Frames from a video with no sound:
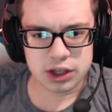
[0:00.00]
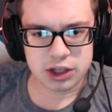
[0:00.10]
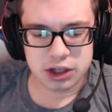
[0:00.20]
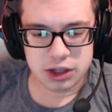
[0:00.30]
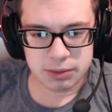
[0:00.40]

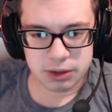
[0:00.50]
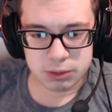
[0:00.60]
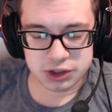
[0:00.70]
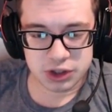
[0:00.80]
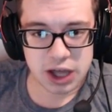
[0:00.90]
And
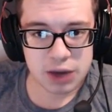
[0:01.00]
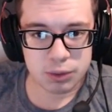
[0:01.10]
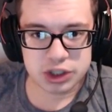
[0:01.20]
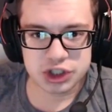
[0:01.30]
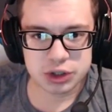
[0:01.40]
we still had
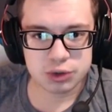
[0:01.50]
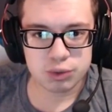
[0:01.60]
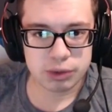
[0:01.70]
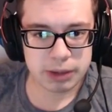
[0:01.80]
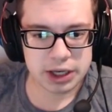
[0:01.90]
1 shield
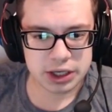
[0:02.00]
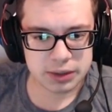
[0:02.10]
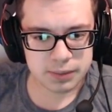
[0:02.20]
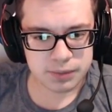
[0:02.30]
remaining.